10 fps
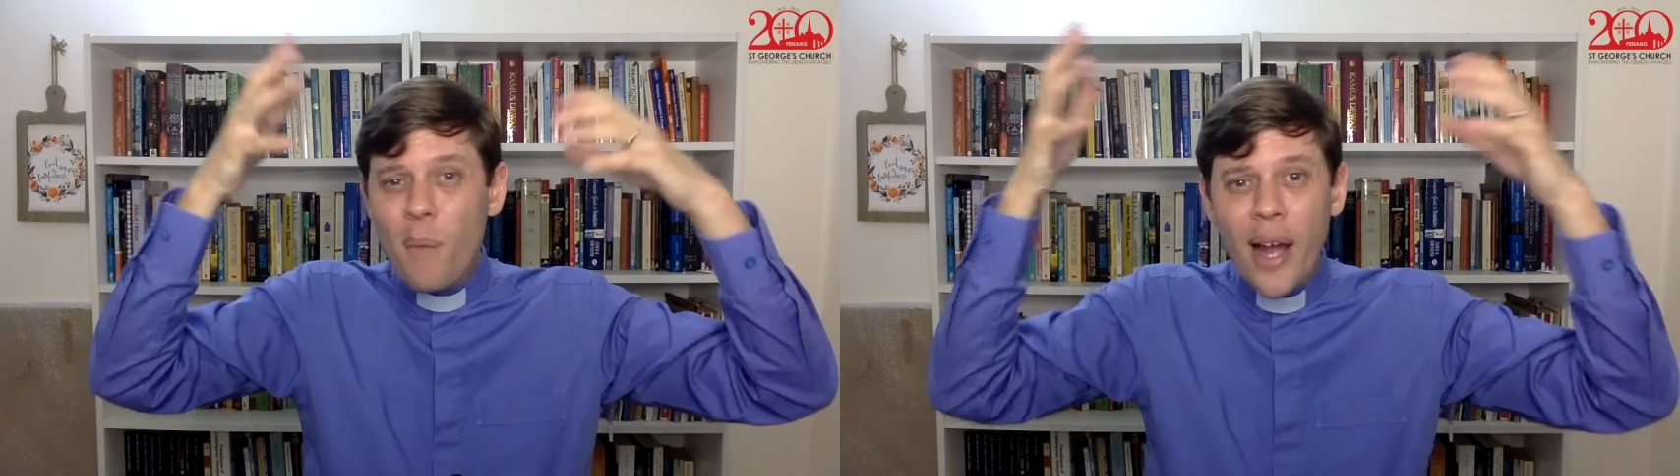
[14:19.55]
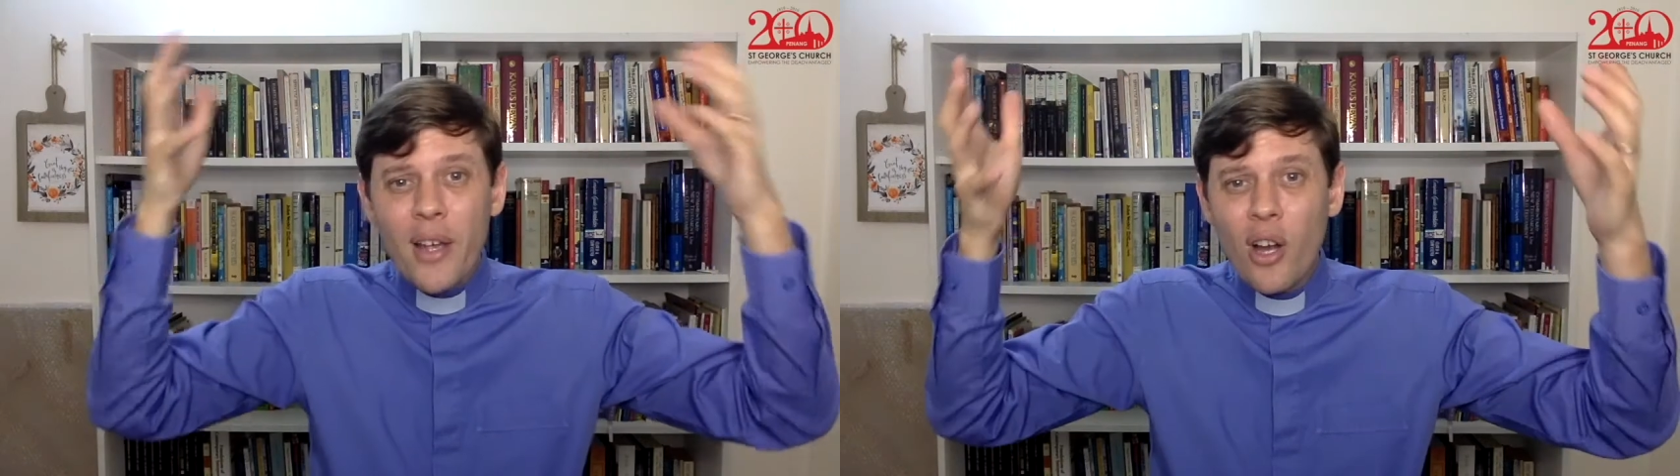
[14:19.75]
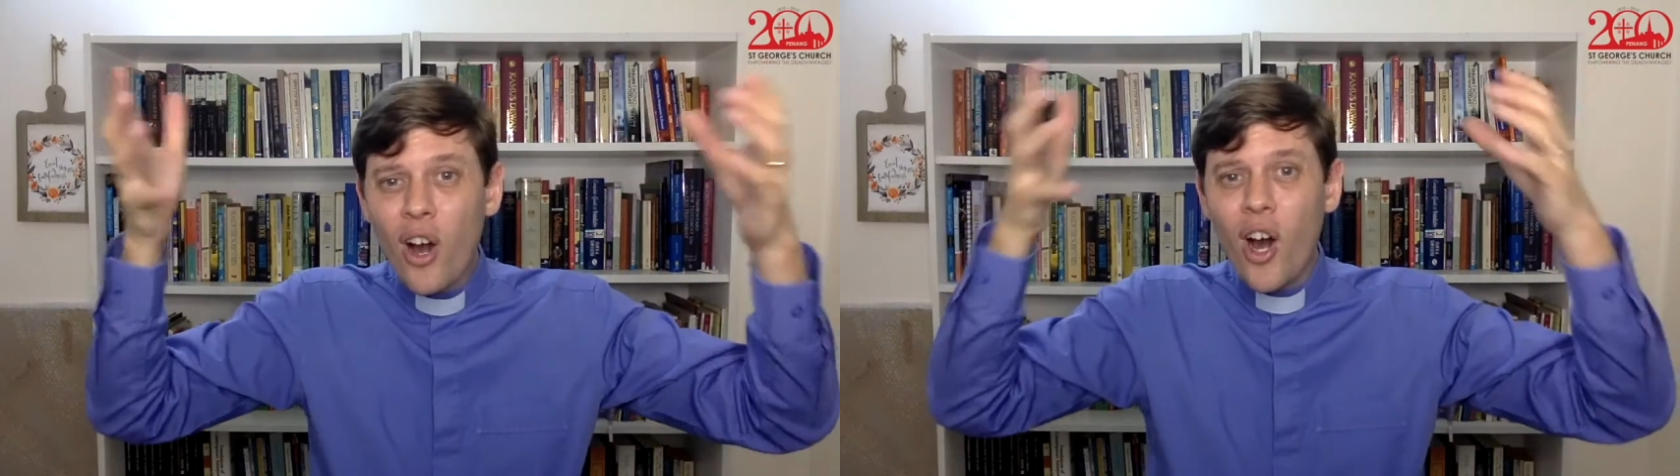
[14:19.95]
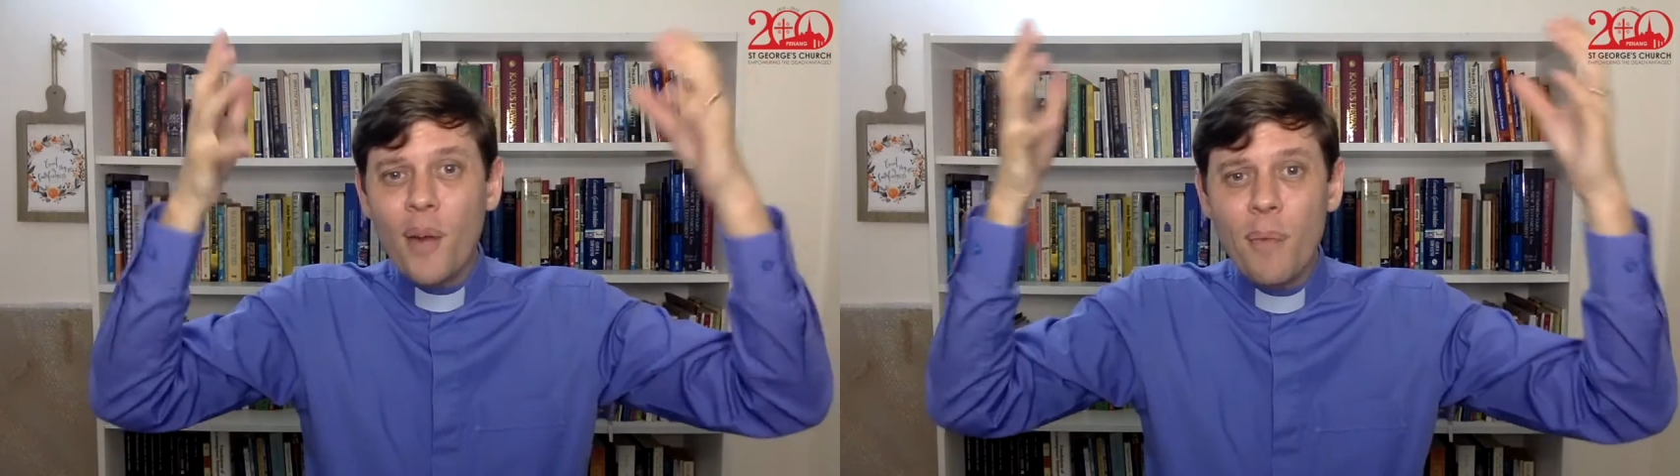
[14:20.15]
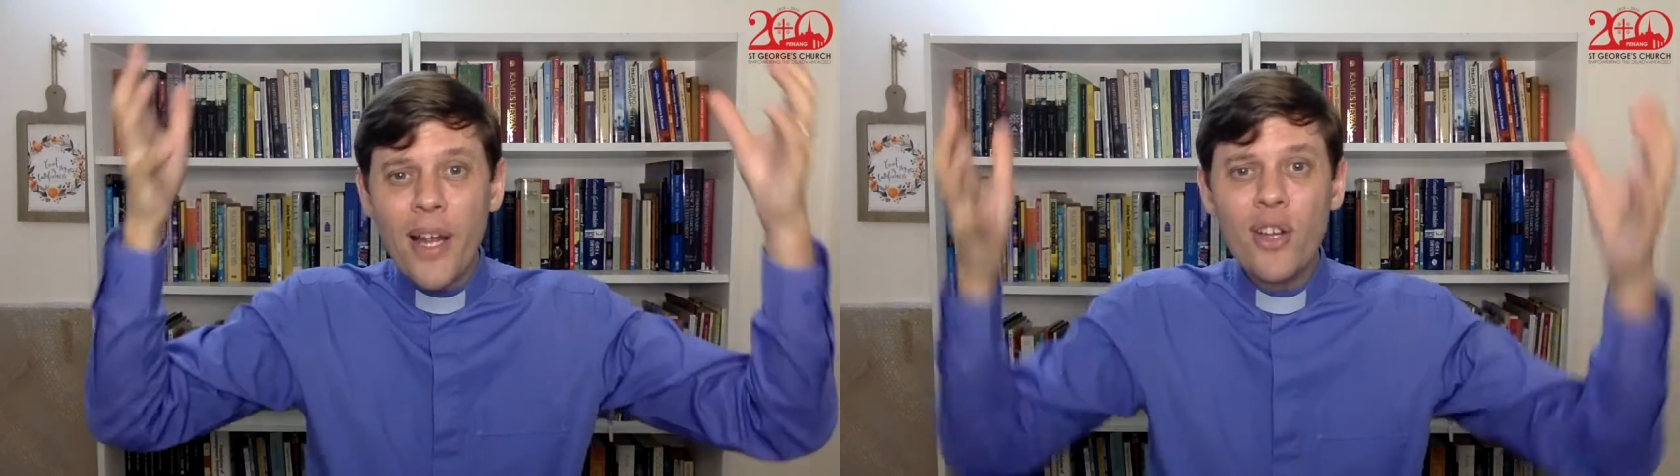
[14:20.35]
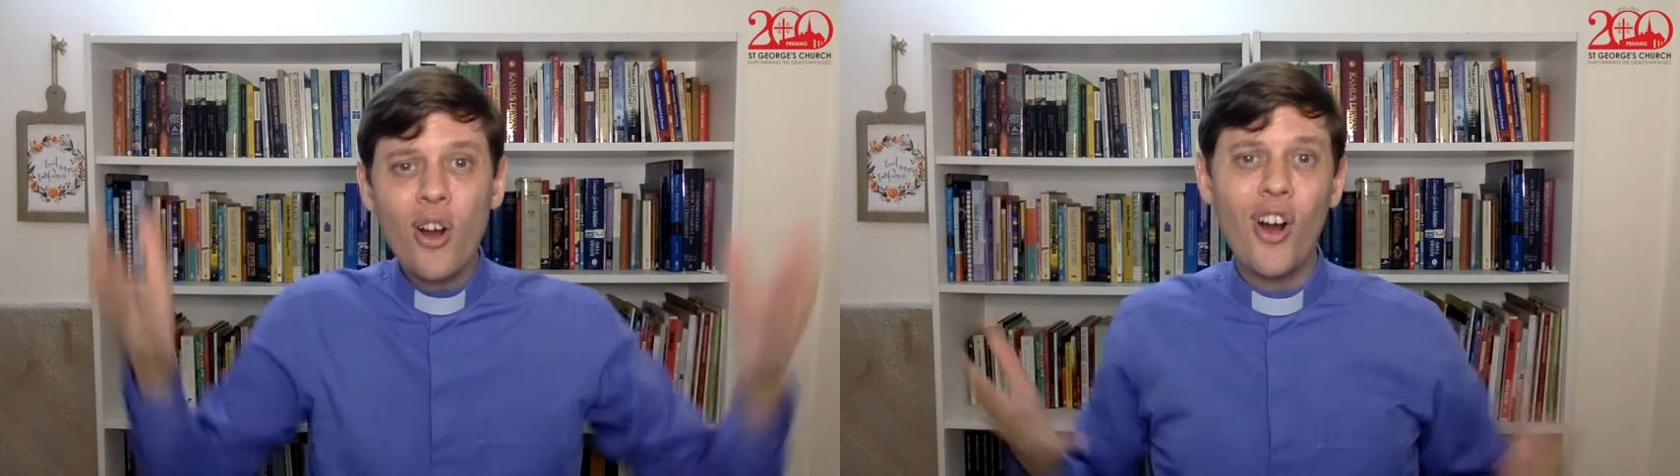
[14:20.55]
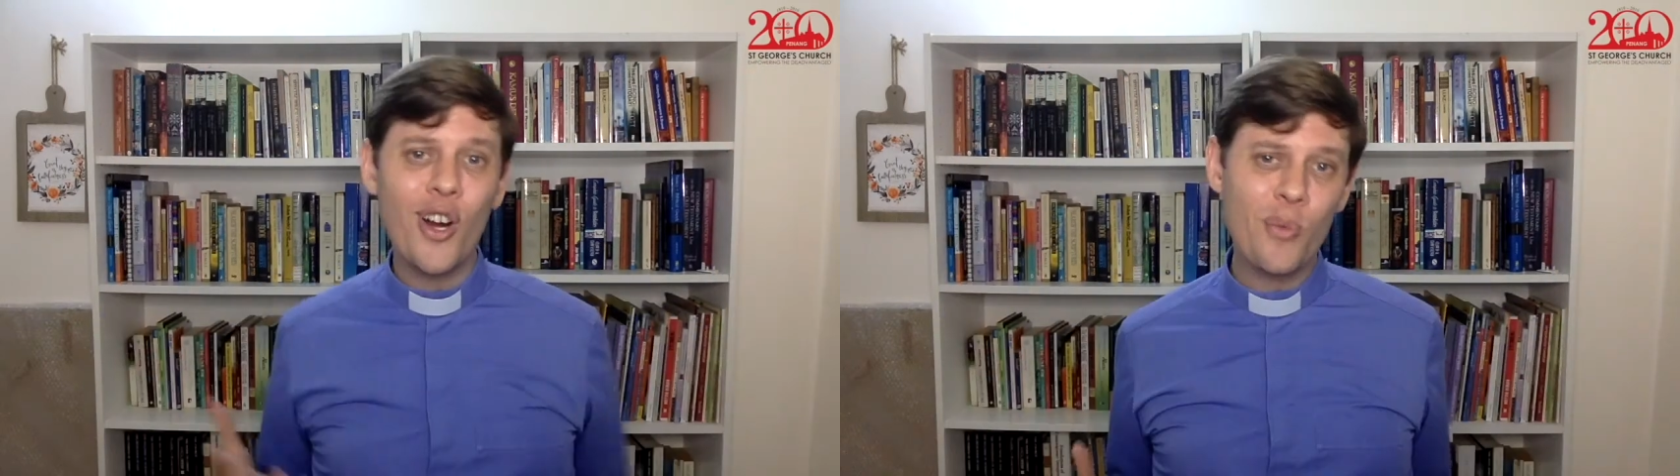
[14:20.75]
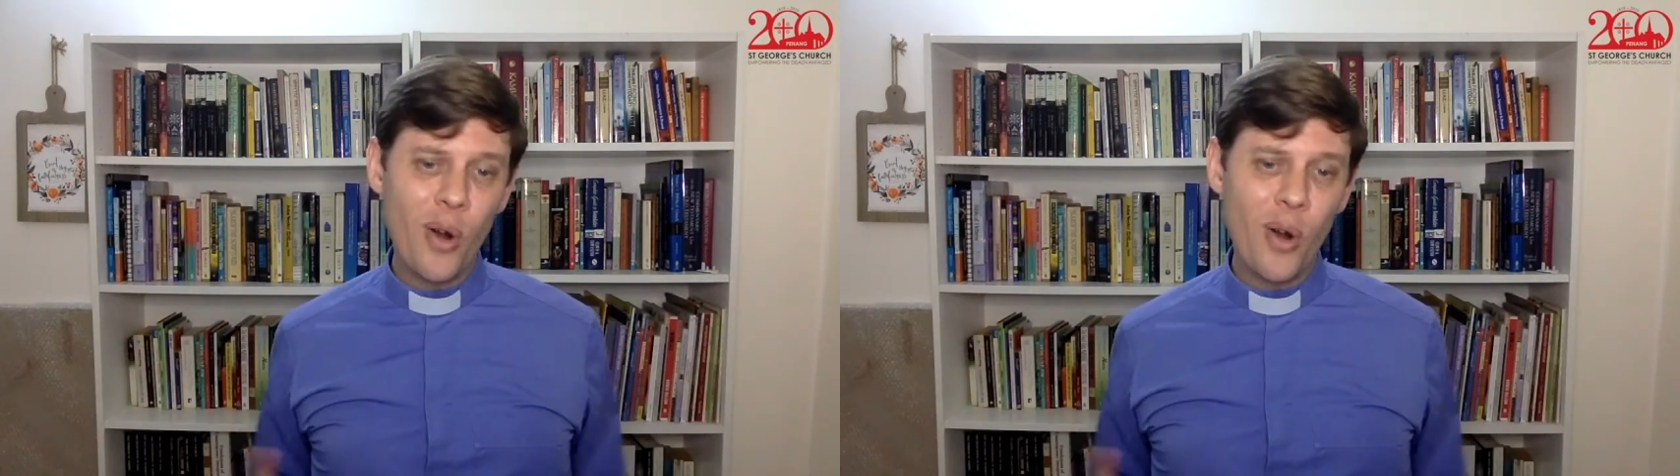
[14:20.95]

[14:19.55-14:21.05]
my God,